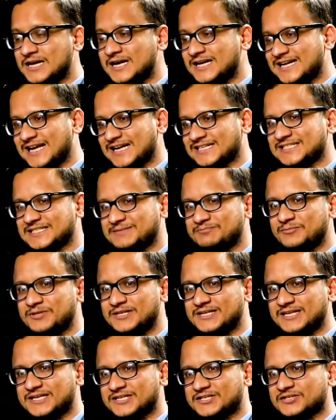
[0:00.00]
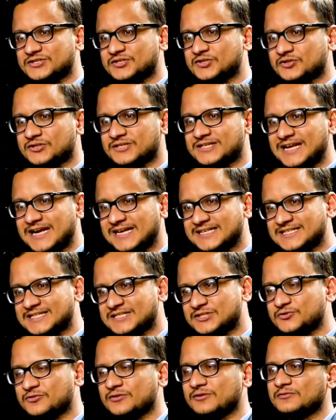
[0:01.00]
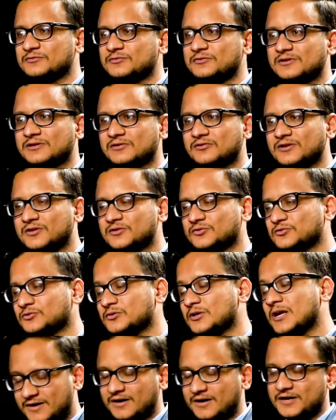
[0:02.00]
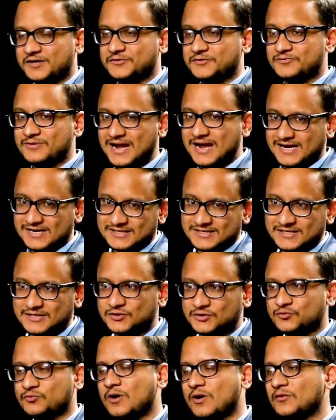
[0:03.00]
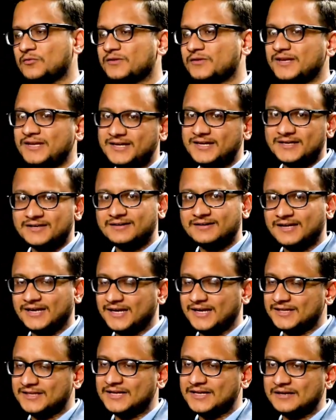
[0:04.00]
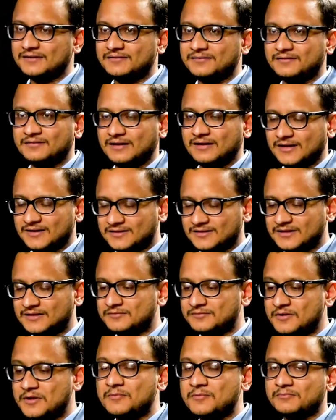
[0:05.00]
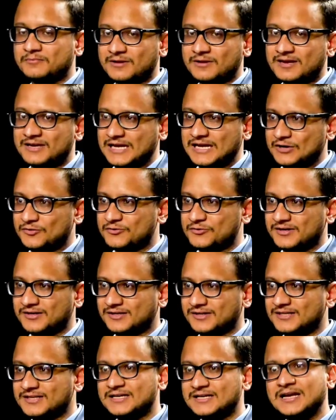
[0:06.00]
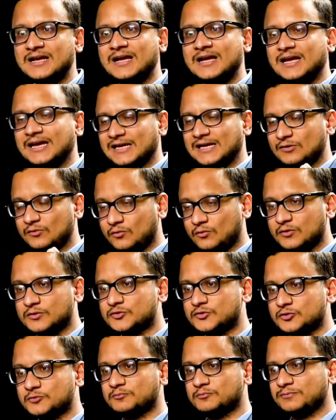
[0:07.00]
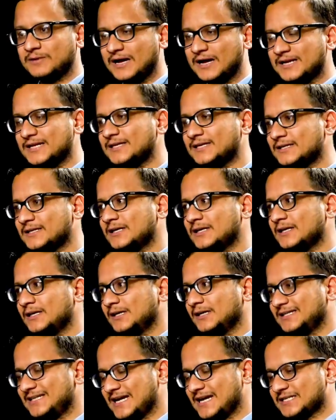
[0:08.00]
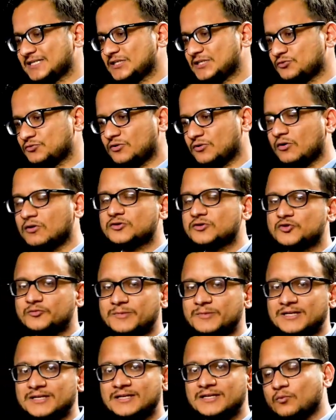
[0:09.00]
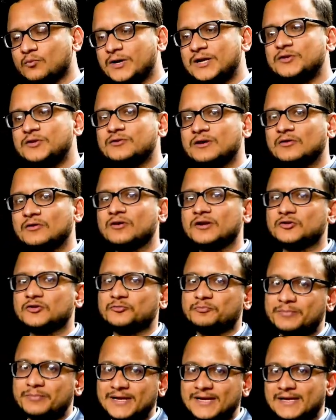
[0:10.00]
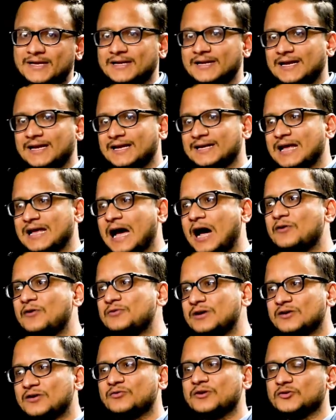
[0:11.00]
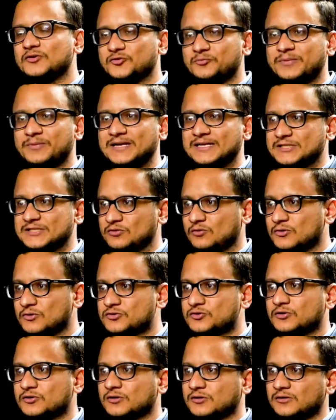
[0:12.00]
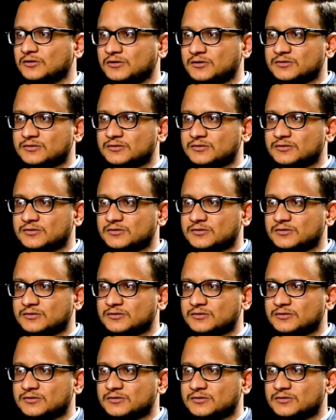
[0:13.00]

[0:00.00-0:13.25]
tax implications or taxes you are going to attract throughout the year, and then plan accordingly. And also planning taxes would also mean when you are going to pay and how you are going to pay is also